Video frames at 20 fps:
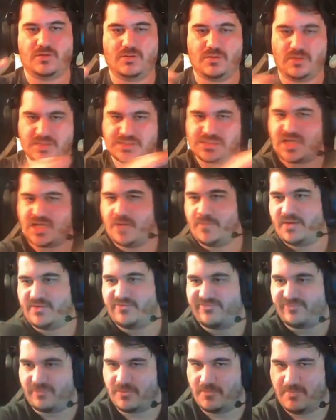it's coming
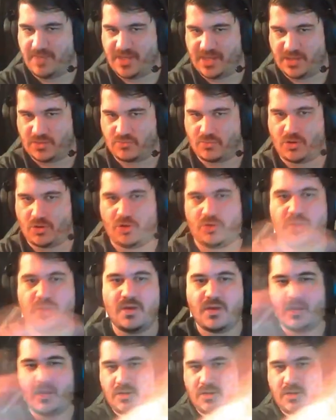from the main road,